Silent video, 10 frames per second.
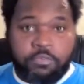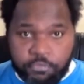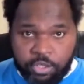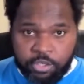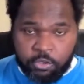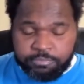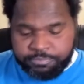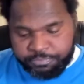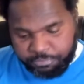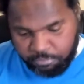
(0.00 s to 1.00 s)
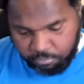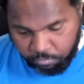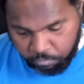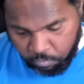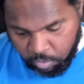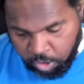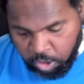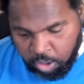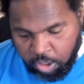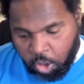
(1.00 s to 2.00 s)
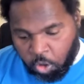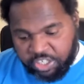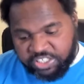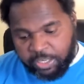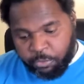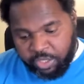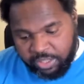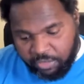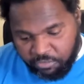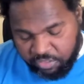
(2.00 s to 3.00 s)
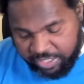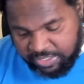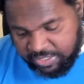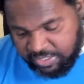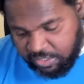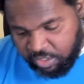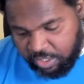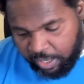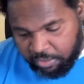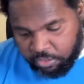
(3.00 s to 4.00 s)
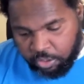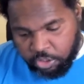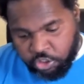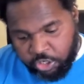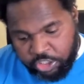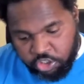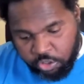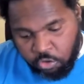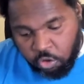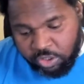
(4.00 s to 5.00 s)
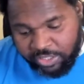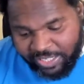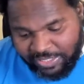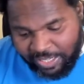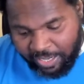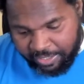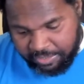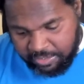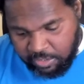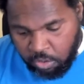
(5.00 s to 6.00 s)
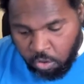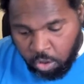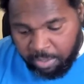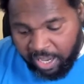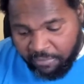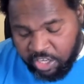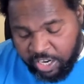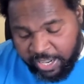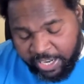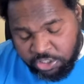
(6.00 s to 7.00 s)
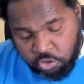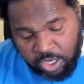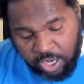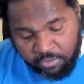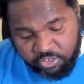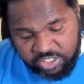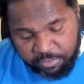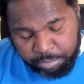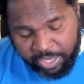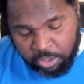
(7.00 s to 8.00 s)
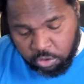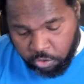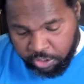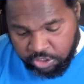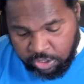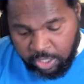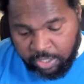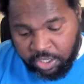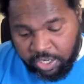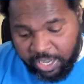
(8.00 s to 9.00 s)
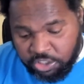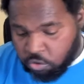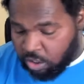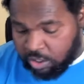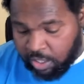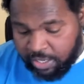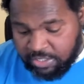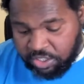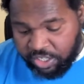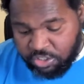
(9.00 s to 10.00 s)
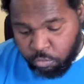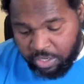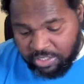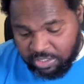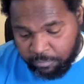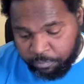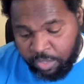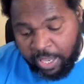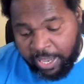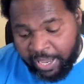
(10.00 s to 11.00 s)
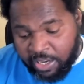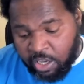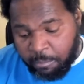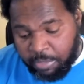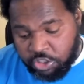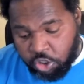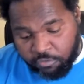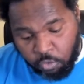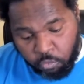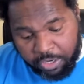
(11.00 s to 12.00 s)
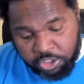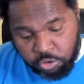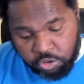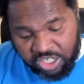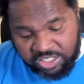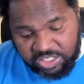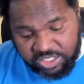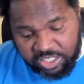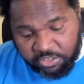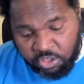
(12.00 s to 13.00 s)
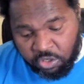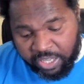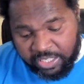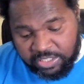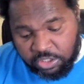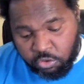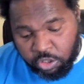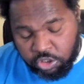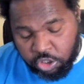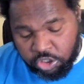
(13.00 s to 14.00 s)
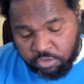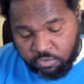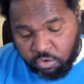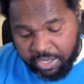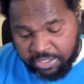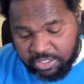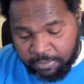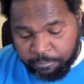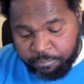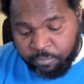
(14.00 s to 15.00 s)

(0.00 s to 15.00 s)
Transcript: Footnote. On December 11, 1978, Attorney General Lennox Hinds on behalf of the National Conference of Black Lawyers, the National Alliance Against Racism, and the Commission for Racial Justice at the United Church of Christ,